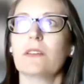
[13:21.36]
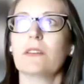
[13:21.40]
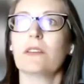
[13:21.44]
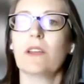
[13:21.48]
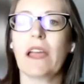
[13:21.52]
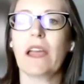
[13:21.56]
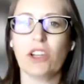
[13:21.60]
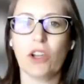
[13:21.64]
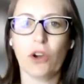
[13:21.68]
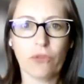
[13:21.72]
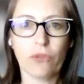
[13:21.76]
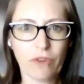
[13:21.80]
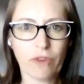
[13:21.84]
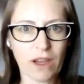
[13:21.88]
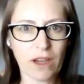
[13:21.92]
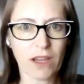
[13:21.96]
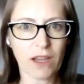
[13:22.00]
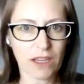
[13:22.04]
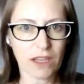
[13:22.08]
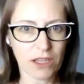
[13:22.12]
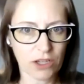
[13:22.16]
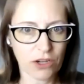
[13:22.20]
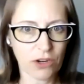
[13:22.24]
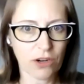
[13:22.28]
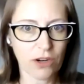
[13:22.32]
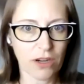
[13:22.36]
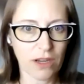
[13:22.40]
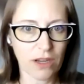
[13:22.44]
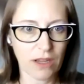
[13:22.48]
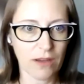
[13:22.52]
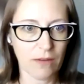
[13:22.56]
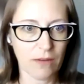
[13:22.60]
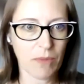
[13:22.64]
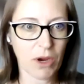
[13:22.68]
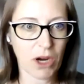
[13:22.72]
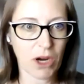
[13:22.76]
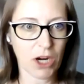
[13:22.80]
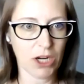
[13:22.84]
at Novant, you're at
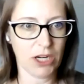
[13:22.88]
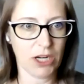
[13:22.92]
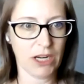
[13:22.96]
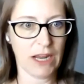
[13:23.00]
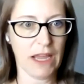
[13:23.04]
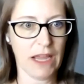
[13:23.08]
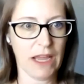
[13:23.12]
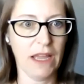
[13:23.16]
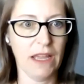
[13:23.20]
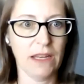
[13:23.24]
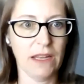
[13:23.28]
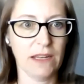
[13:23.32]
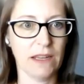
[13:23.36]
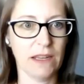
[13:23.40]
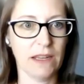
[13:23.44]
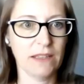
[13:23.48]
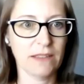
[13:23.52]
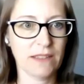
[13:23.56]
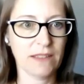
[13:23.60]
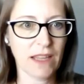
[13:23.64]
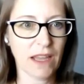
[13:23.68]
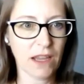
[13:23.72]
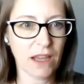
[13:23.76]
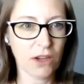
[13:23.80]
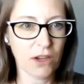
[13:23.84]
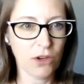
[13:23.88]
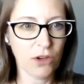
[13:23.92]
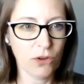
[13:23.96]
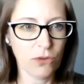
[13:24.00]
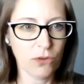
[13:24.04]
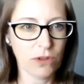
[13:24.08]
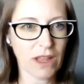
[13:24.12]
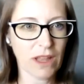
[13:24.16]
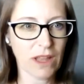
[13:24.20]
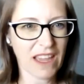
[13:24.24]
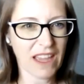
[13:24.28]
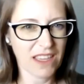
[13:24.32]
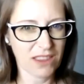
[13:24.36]
Martinet. Is that who
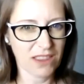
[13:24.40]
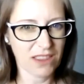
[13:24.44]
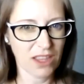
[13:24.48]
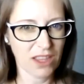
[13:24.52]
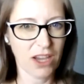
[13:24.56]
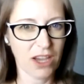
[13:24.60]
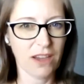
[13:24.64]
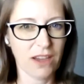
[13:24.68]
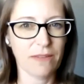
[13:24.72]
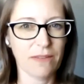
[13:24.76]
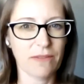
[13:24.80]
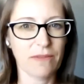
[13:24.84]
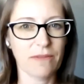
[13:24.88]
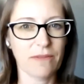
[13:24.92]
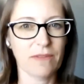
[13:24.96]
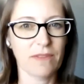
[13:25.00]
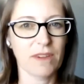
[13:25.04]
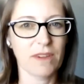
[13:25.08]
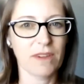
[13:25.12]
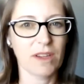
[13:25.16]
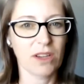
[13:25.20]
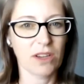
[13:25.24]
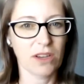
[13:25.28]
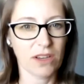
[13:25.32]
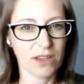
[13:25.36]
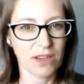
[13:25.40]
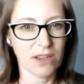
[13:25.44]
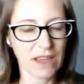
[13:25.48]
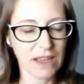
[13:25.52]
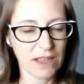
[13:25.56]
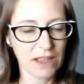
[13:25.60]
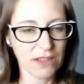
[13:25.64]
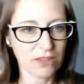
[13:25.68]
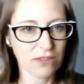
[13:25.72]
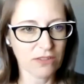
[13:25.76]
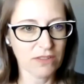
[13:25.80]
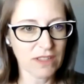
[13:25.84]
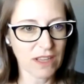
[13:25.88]
like the
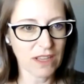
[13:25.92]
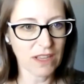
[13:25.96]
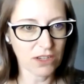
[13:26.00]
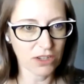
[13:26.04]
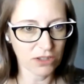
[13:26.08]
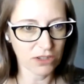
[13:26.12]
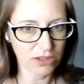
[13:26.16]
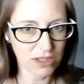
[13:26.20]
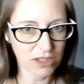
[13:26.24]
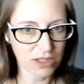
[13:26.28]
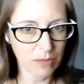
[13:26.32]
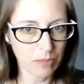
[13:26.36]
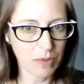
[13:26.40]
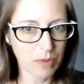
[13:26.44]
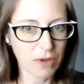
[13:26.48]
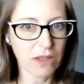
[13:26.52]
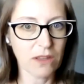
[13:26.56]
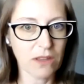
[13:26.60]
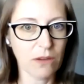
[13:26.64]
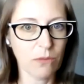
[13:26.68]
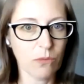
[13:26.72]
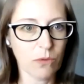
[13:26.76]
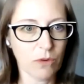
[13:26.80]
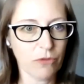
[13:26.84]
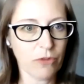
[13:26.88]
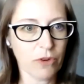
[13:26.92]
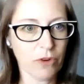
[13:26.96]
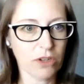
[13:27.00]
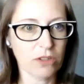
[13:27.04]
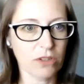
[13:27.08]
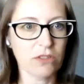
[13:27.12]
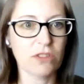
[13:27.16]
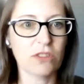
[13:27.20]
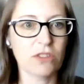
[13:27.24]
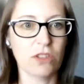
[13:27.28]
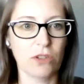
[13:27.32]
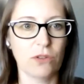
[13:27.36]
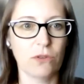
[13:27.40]
cancer center typically refers
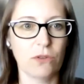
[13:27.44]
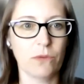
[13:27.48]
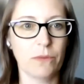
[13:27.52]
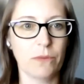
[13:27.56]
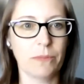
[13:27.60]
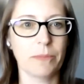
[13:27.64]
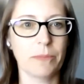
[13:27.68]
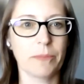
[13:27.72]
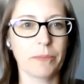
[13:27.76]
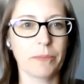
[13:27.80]
to?